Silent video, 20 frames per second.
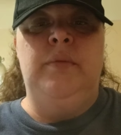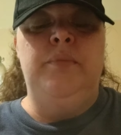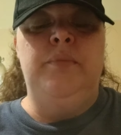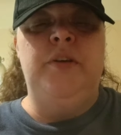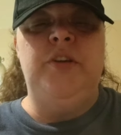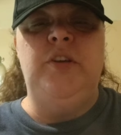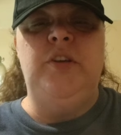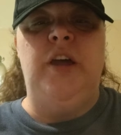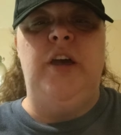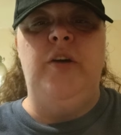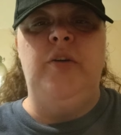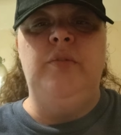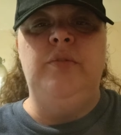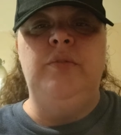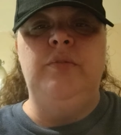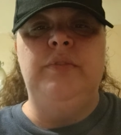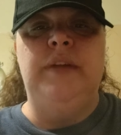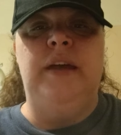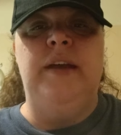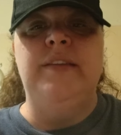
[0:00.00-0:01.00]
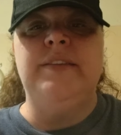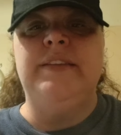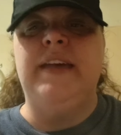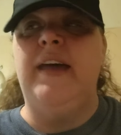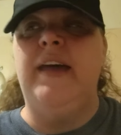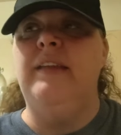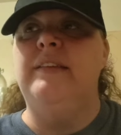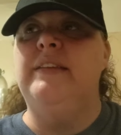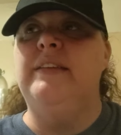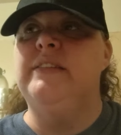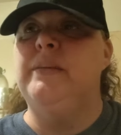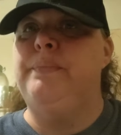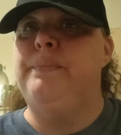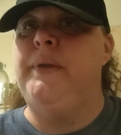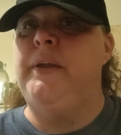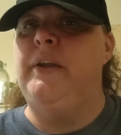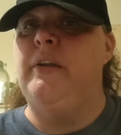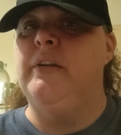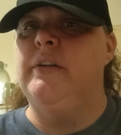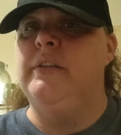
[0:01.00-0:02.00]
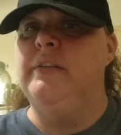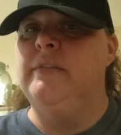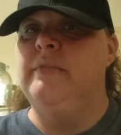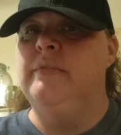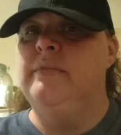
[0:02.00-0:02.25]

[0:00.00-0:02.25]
But you know, that has kind of disappeared.